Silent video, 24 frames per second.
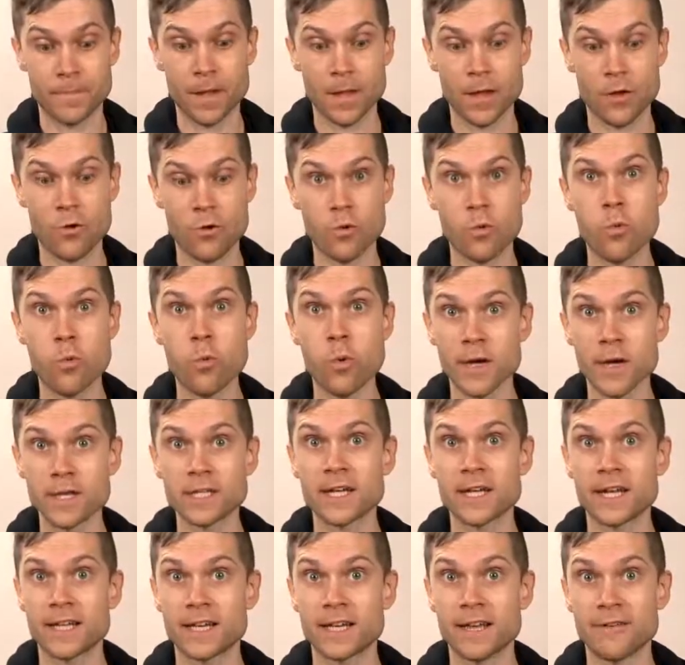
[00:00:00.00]
quite
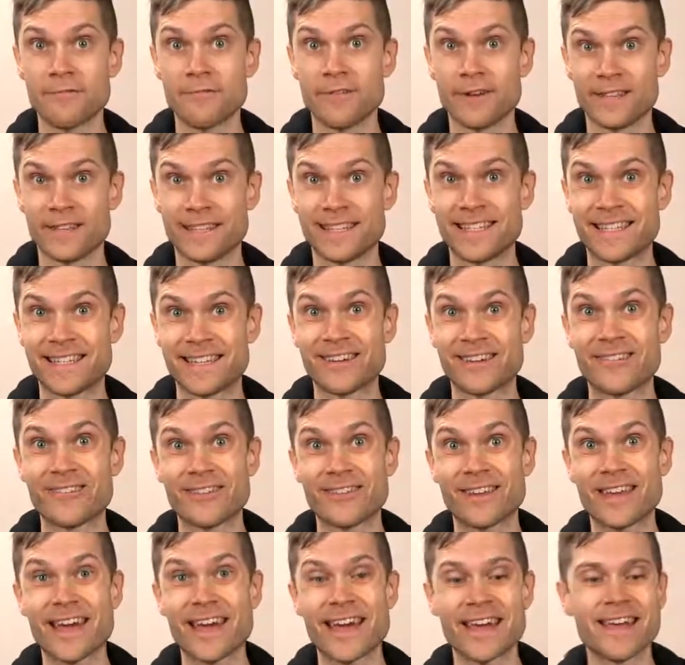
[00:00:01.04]
a difference.
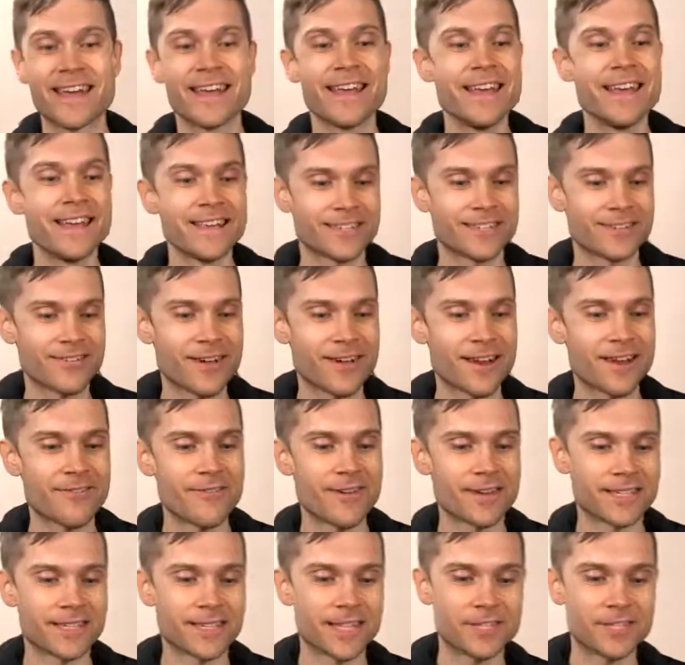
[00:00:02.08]
Okay, so
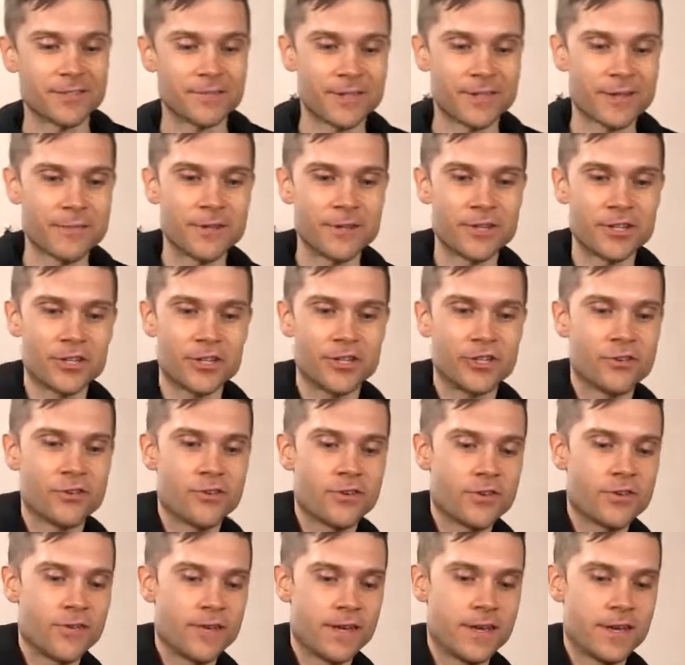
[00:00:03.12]
anyways, let me just show
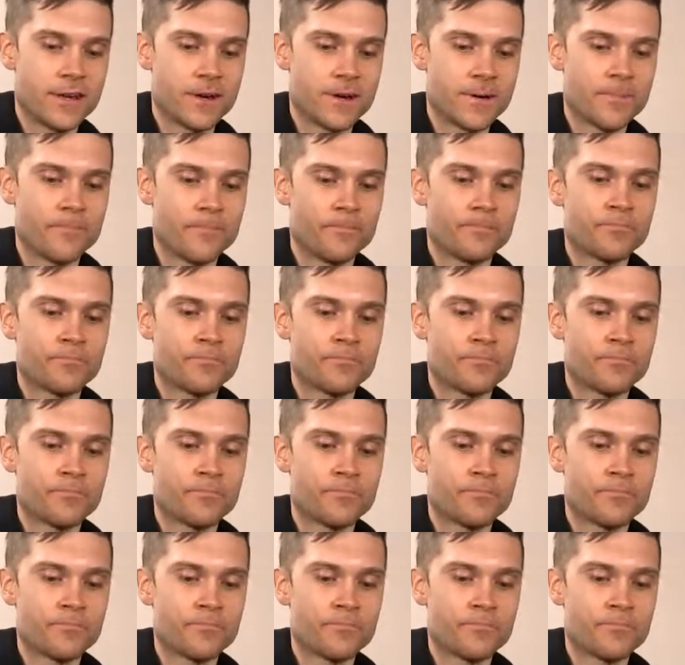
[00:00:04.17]
you here.